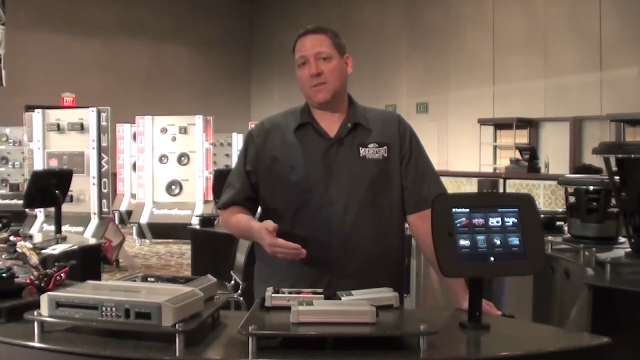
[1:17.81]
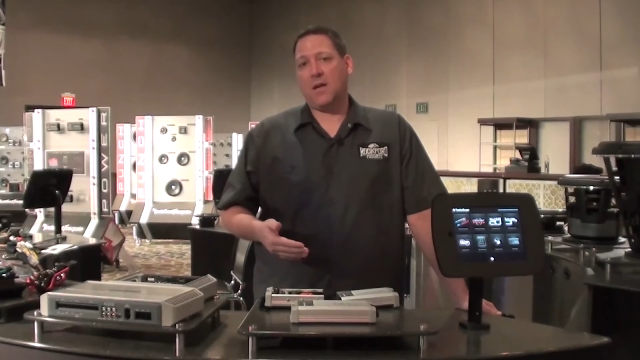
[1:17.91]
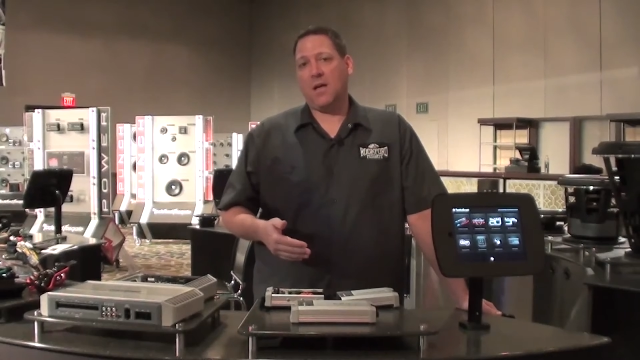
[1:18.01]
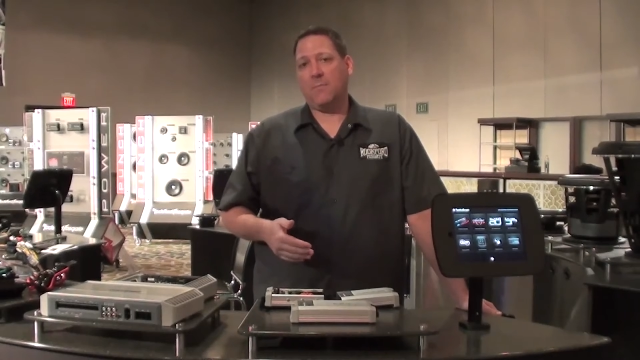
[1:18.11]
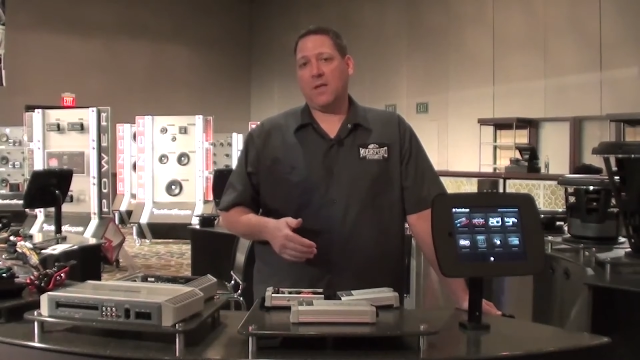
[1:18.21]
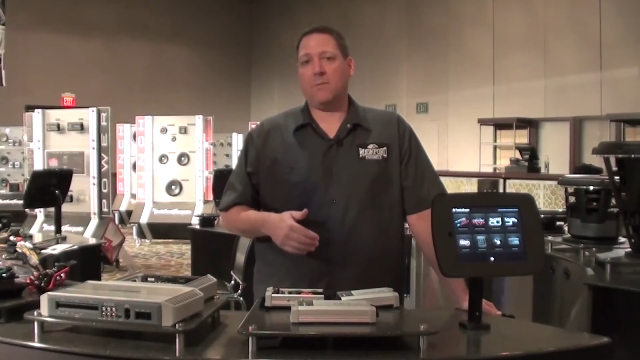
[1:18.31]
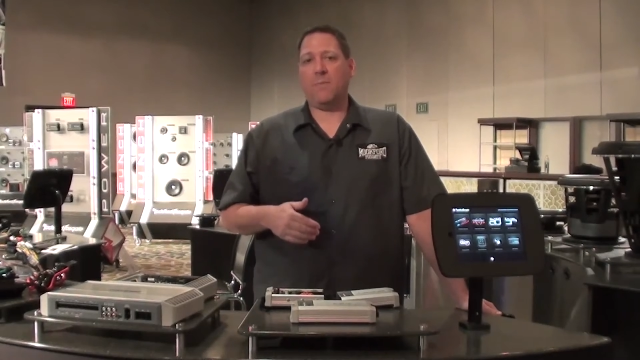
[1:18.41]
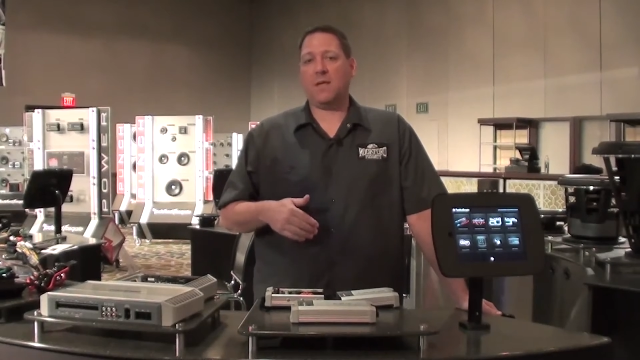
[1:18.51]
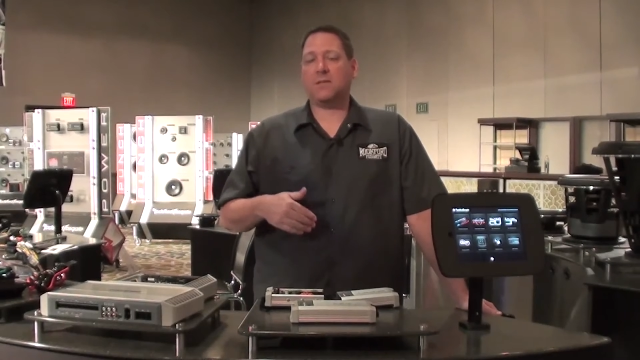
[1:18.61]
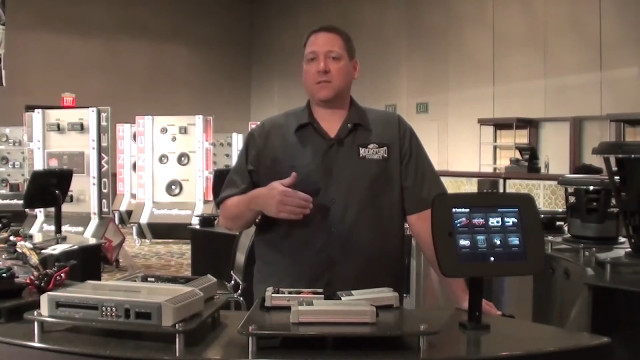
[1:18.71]
time and
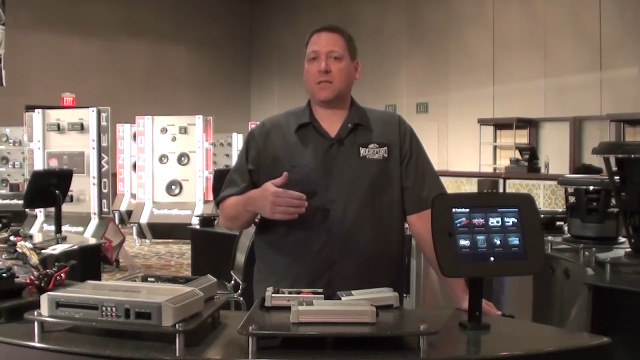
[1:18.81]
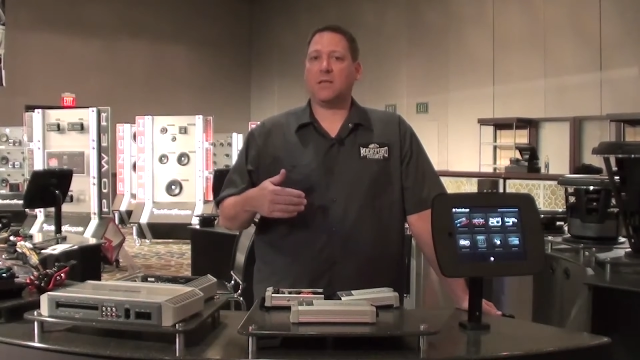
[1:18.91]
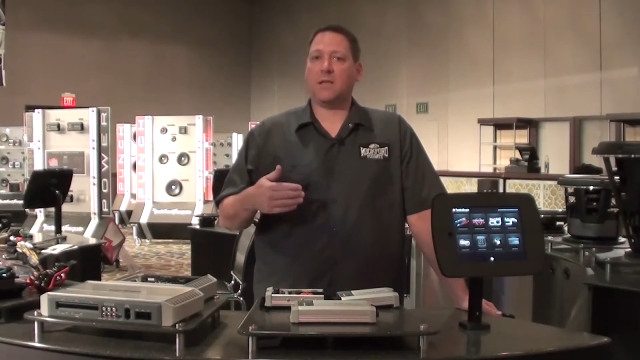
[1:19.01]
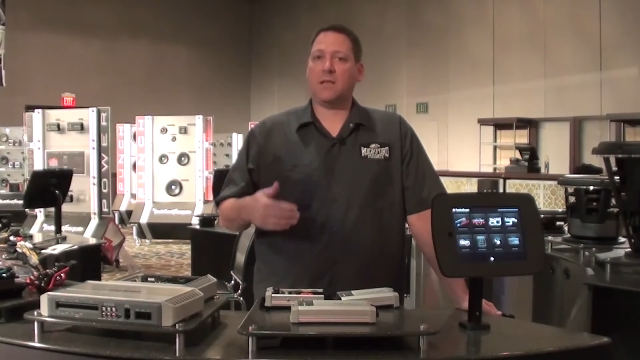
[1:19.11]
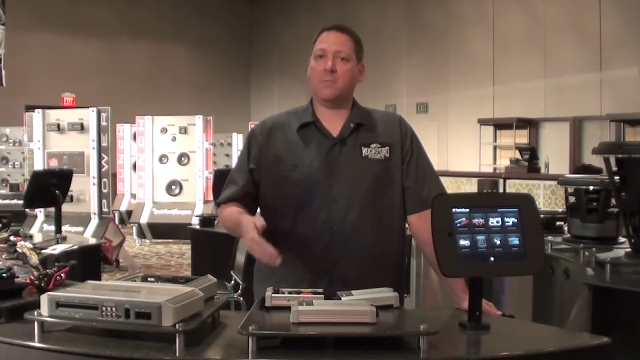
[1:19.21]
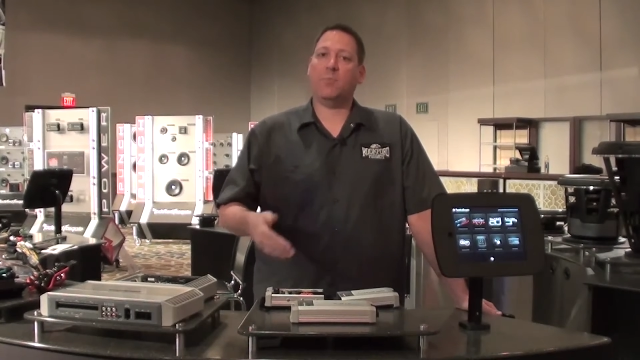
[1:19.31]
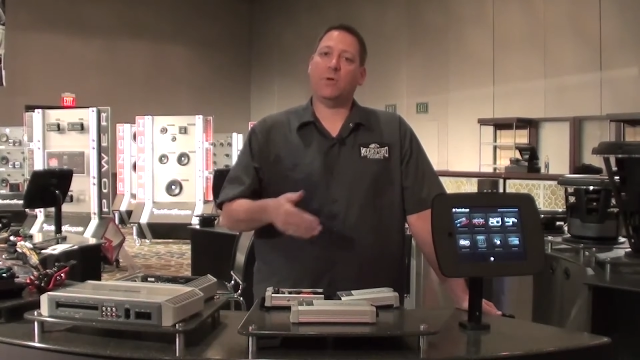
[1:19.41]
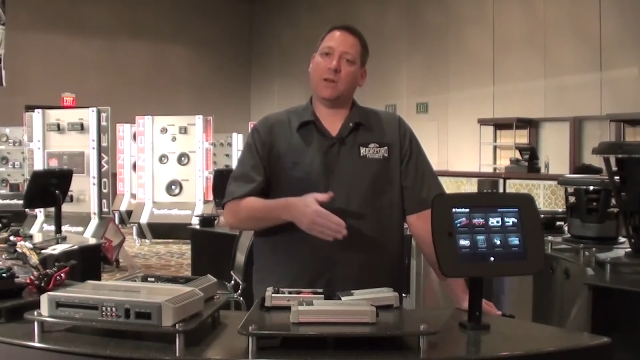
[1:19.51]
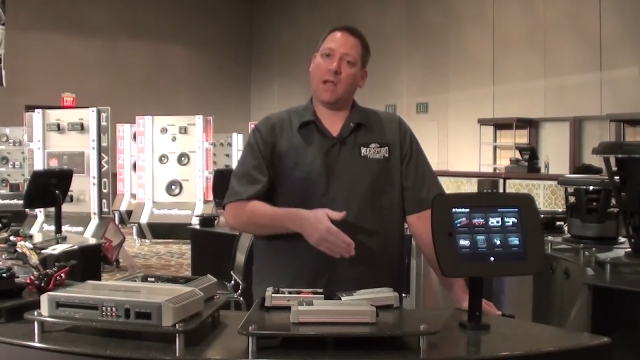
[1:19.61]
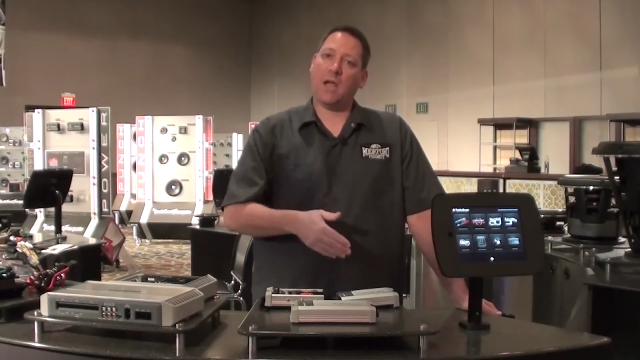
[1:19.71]
makes the
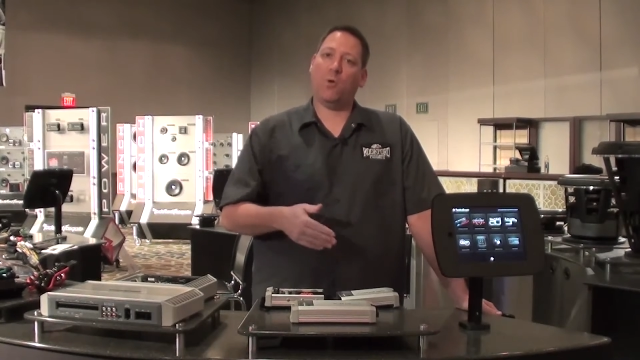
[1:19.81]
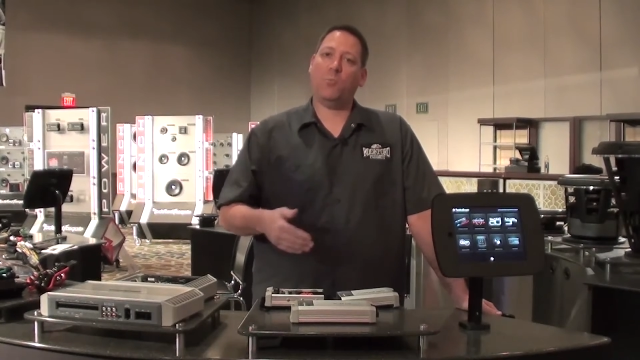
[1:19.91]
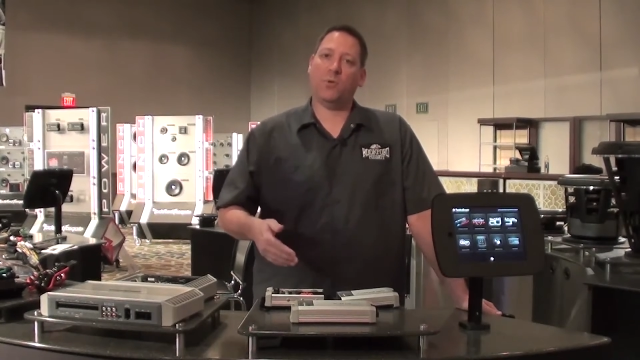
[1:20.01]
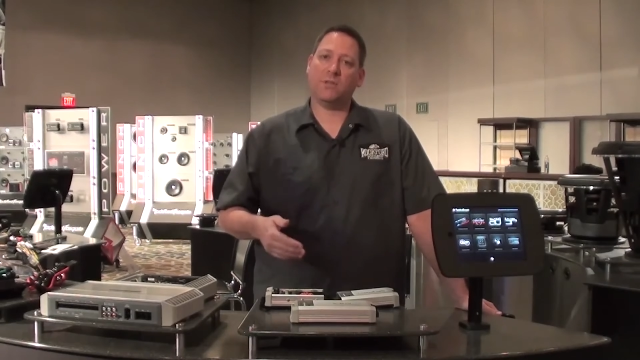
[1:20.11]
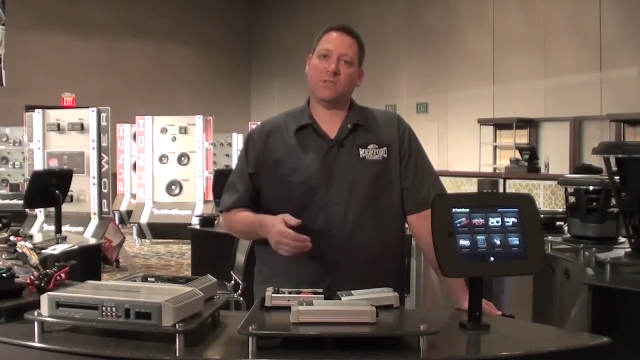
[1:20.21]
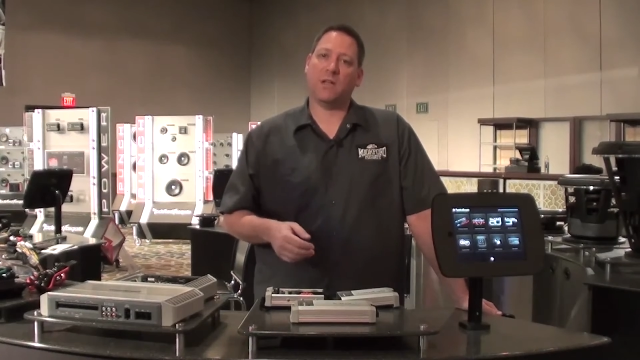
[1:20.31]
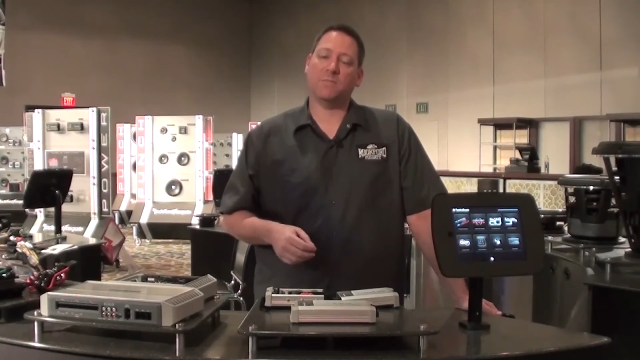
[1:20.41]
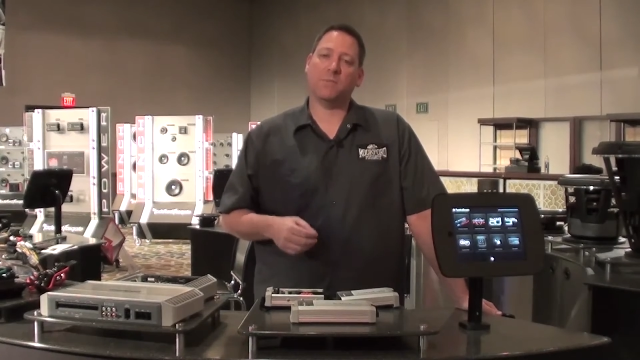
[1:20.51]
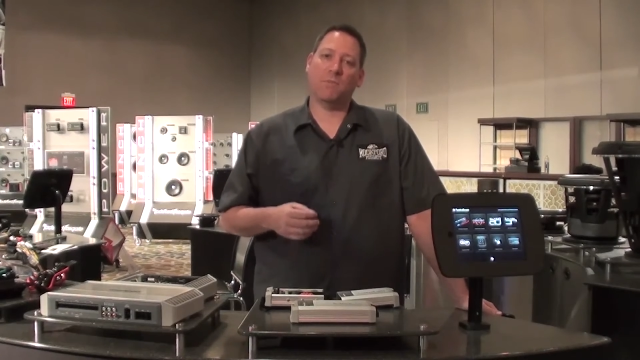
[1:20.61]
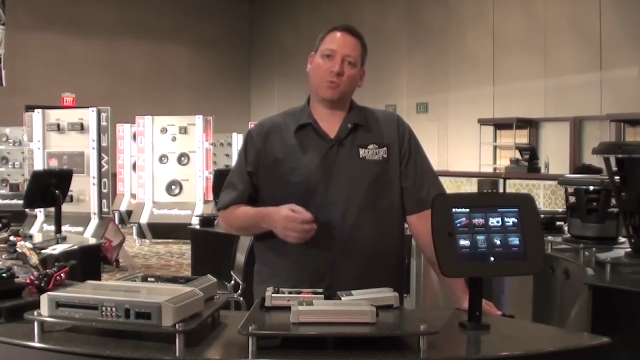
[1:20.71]
input and output
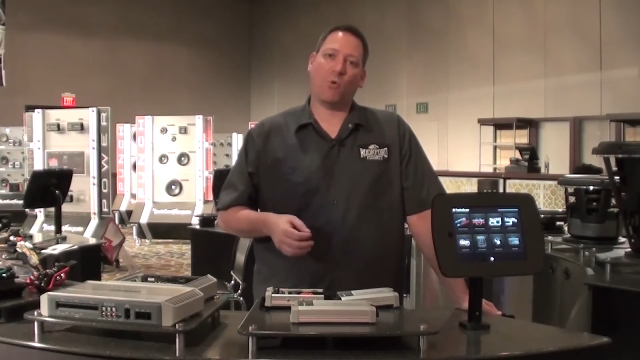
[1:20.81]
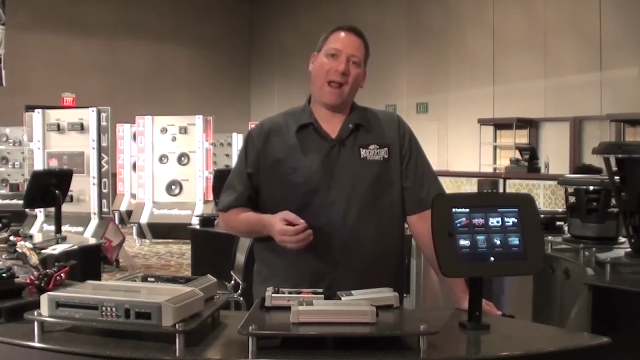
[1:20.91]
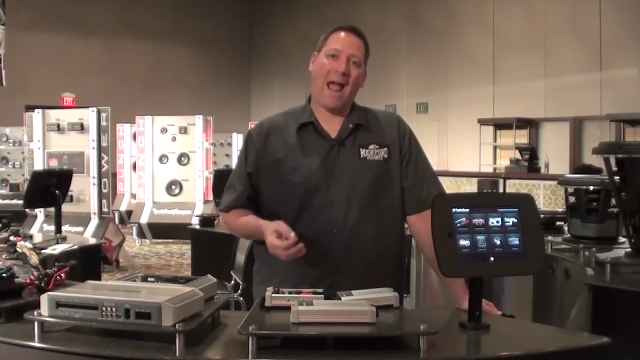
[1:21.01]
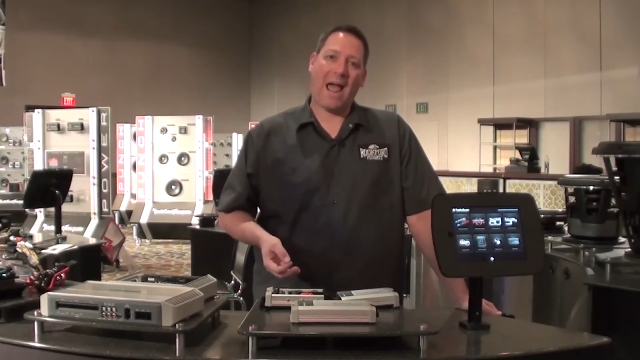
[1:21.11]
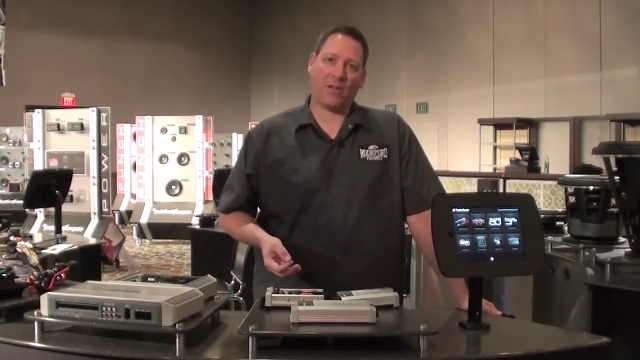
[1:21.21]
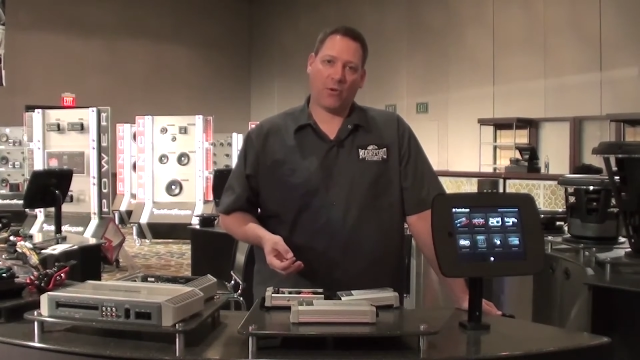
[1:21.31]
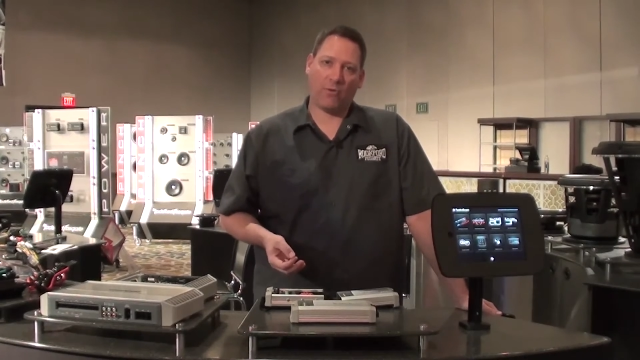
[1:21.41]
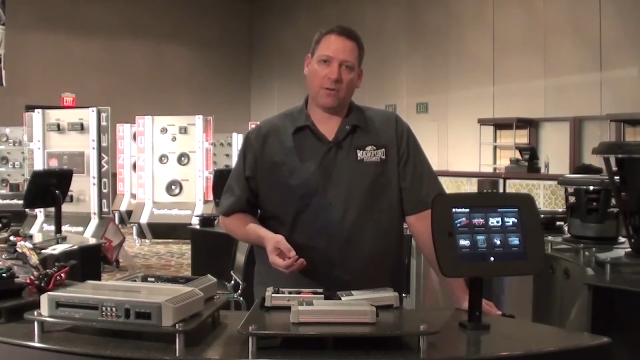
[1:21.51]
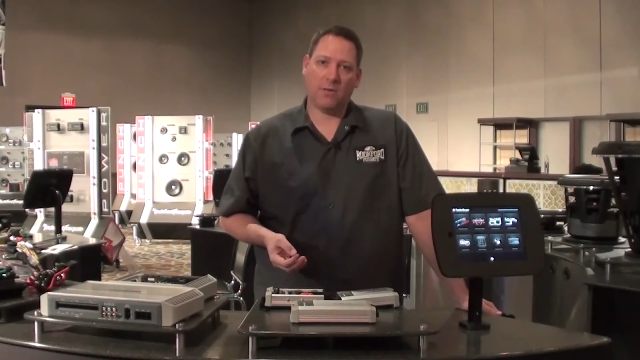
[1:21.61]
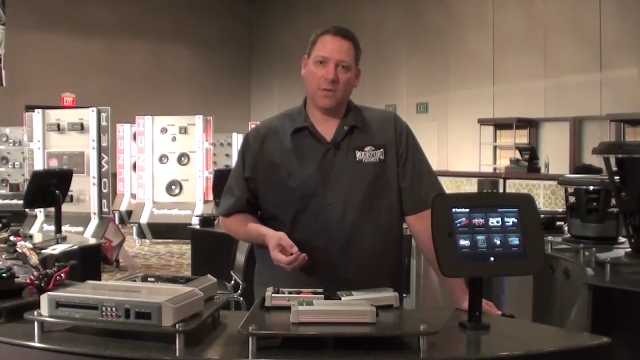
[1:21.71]
setups much more accurate.